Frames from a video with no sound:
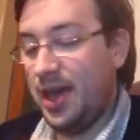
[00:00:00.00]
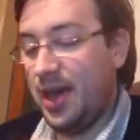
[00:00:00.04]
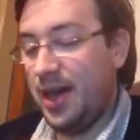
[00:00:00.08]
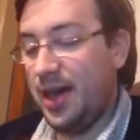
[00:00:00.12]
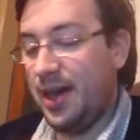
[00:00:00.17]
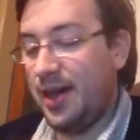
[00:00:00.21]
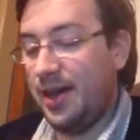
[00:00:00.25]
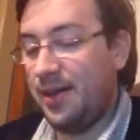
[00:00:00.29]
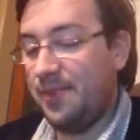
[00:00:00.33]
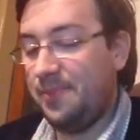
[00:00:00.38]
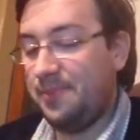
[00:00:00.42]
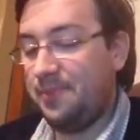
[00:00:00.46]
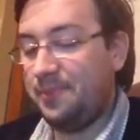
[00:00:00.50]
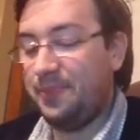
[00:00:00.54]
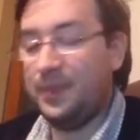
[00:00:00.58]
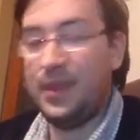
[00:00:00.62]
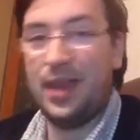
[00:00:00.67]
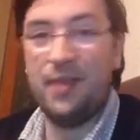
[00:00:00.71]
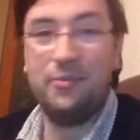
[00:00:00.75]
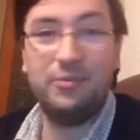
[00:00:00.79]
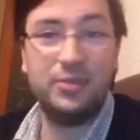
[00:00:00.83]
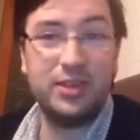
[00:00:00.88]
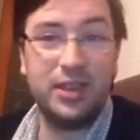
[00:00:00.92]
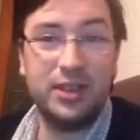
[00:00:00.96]
I
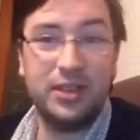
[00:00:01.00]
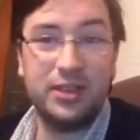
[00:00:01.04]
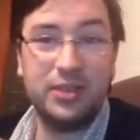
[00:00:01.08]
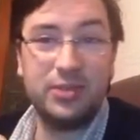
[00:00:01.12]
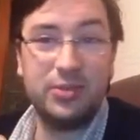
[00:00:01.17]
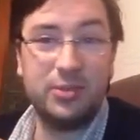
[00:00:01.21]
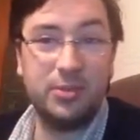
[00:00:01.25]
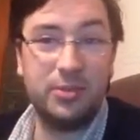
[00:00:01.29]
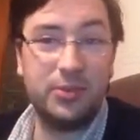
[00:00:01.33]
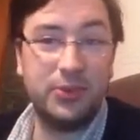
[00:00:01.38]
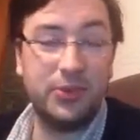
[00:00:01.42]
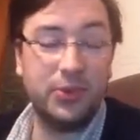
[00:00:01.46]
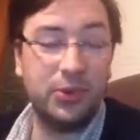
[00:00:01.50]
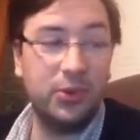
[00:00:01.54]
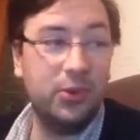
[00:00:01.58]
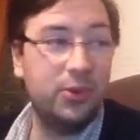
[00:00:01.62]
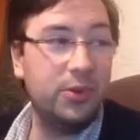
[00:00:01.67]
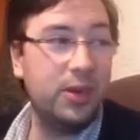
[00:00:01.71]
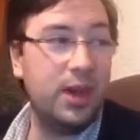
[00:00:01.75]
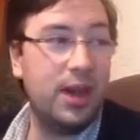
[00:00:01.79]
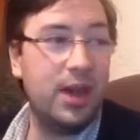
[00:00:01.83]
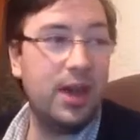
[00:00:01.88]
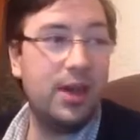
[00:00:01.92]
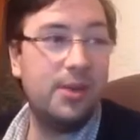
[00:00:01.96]
haven't done this one before,
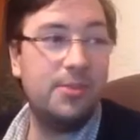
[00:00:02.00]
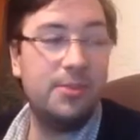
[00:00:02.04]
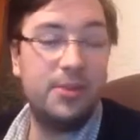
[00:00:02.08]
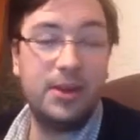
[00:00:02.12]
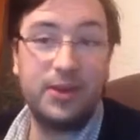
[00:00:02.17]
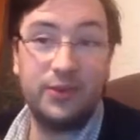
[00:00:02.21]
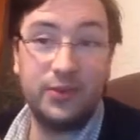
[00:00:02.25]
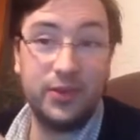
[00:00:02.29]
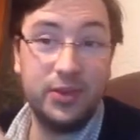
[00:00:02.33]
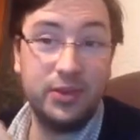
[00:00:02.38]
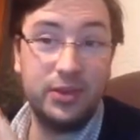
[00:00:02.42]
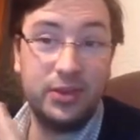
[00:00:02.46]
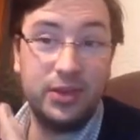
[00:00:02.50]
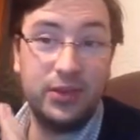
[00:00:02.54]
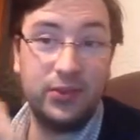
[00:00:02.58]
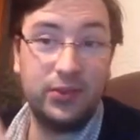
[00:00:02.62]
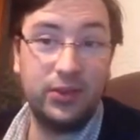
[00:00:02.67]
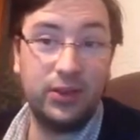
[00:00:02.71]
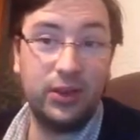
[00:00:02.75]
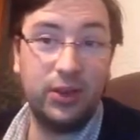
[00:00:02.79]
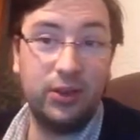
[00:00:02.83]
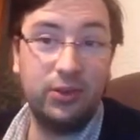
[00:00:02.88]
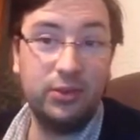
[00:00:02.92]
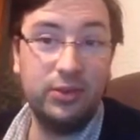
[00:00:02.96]
I've used it
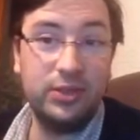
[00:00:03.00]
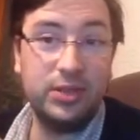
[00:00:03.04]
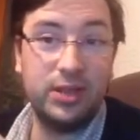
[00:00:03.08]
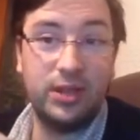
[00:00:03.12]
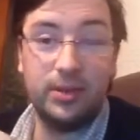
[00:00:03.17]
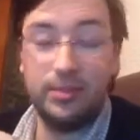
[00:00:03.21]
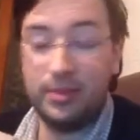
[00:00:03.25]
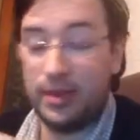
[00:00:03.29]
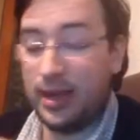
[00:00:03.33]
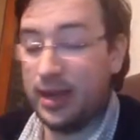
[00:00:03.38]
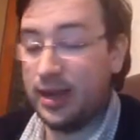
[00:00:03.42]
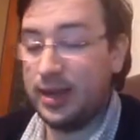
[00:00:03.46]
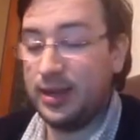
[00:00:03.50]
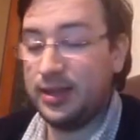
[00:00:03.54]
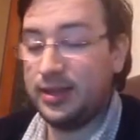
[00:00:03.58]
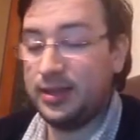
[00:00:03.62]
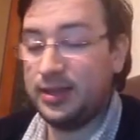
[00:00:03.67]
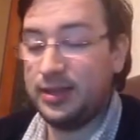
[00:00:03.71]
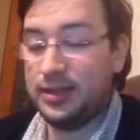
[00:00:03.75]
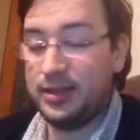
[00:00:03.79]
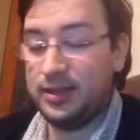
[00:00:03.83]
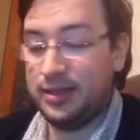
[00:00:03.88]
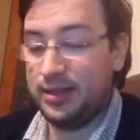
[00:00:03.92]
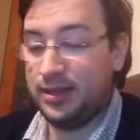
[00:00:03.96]
for a long time and
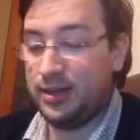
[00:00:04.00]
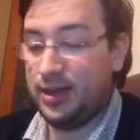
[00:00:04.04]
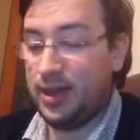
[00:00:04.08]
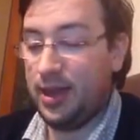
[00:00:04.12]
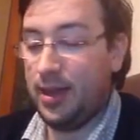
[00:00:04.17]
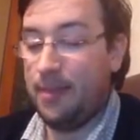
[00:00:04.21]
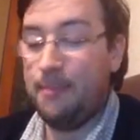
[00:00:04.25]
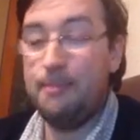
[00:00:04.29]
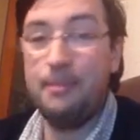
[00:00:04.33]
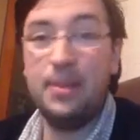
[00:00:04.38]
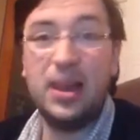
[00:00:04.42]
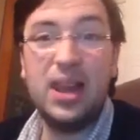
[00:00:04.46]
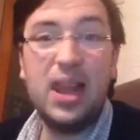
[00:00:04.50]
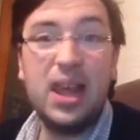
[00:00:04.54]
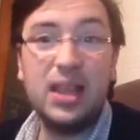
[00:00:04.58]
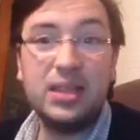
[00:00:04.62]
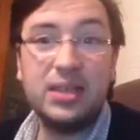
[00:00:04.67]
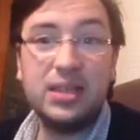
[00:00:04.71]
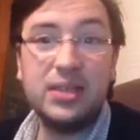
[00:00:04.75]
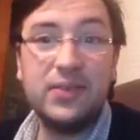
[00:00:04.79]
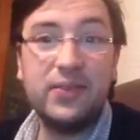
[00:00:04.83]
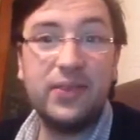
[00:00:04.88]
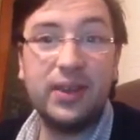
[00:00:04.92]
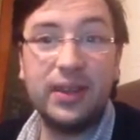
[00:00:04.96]
it's
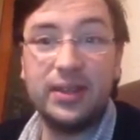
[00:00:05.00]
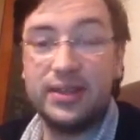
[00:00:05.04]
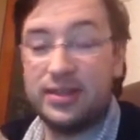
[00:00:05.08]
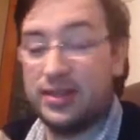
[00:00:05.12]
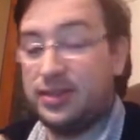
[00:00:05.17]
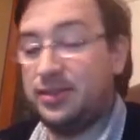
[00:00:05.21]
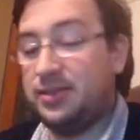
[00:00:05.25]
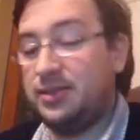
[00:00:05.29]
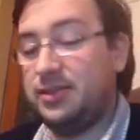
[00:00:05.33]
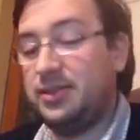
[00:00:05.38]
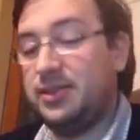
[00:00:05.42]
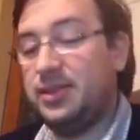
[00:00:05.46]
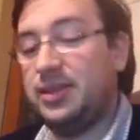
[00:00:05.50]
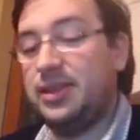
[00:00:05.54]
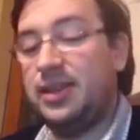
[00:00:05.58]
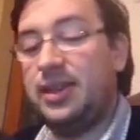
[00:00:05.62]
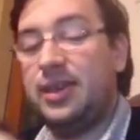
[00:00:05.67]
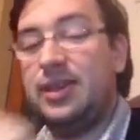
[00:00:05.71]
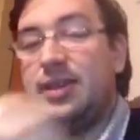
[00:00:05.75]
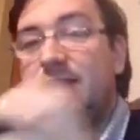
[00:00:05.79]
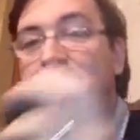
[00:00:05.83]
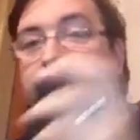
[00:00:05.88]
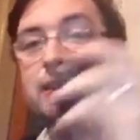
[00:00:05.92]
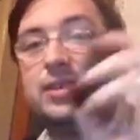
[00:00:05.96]
bloody fantastic.
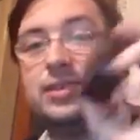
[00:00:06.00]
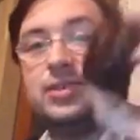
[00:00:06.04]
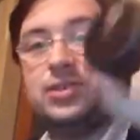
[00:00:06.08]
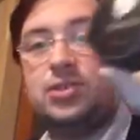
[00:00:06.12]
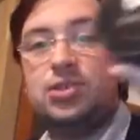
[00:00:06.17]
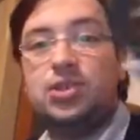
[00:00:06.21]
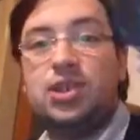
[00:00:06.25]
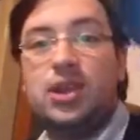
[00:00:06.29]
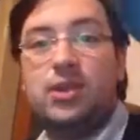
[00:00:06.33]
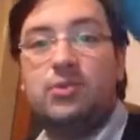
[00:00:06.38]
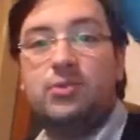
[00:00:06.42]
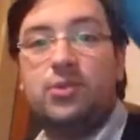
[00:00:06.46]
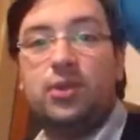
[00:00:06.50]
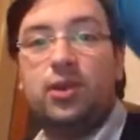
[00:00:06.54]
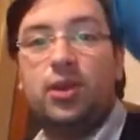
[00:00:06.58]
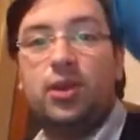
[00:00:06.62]
It is General